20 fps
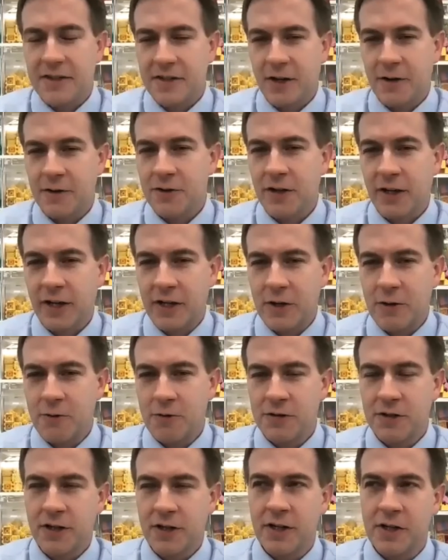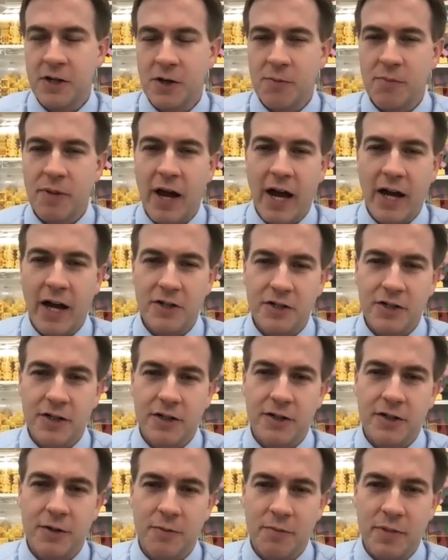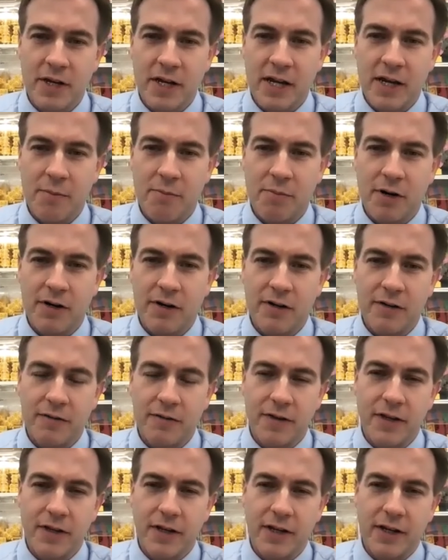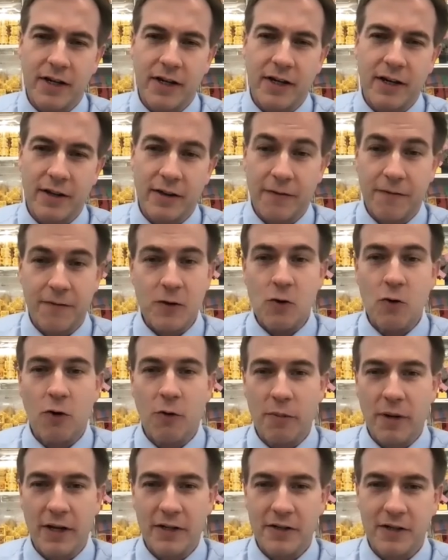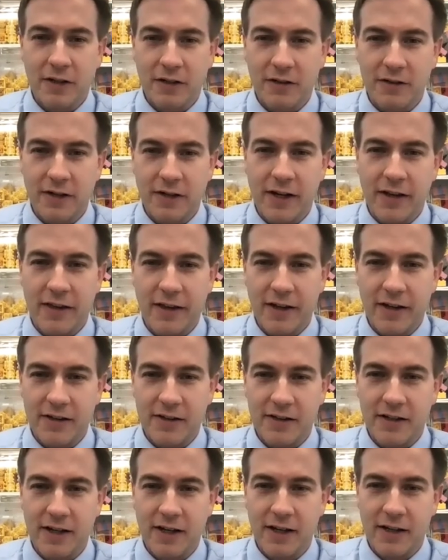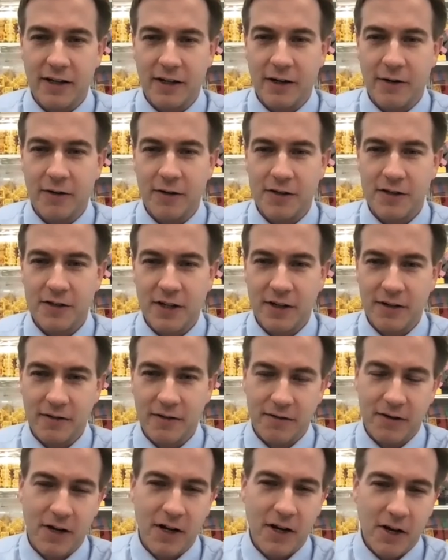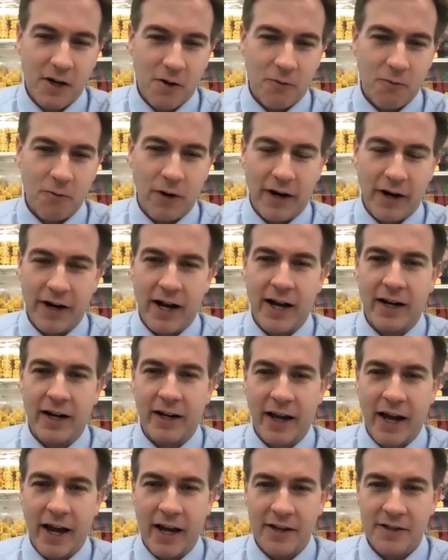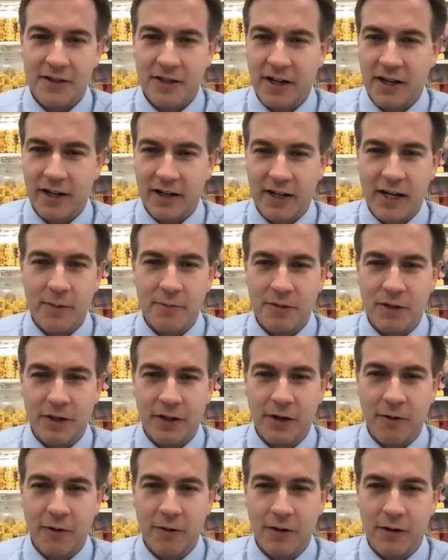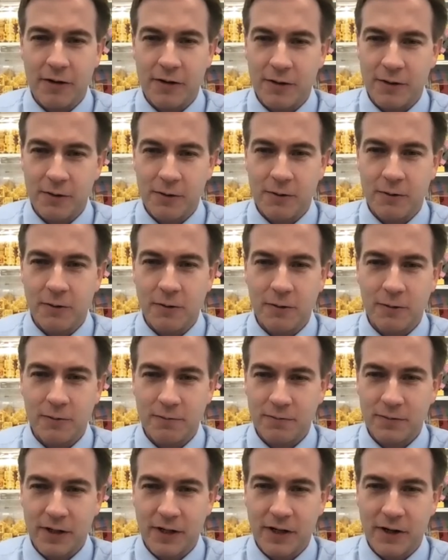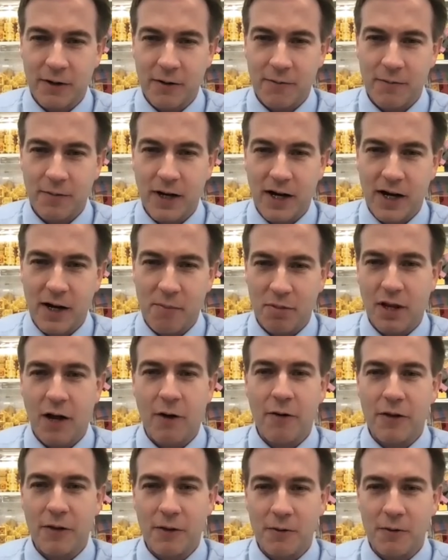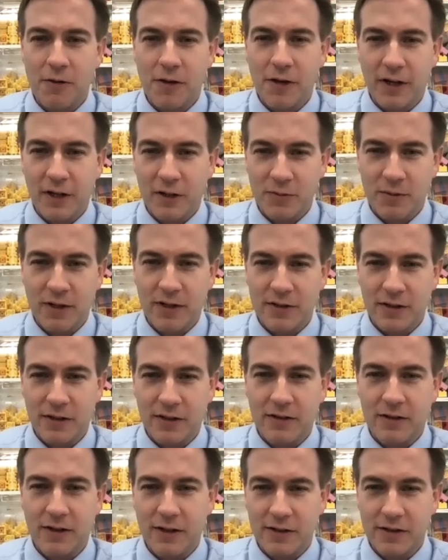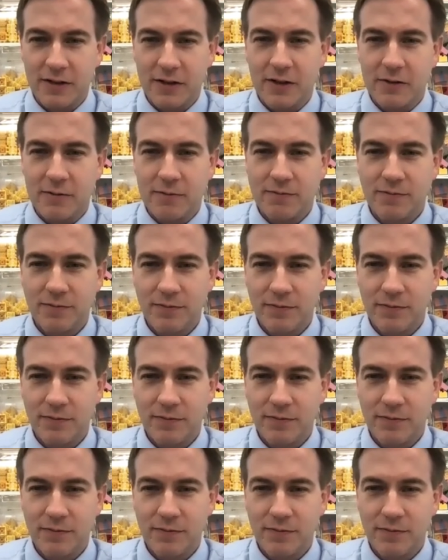it sounds like using your passion to be part of the fuel, basically. That instead of running out of gas, kind of keeps you going to plowing through things, basically. So,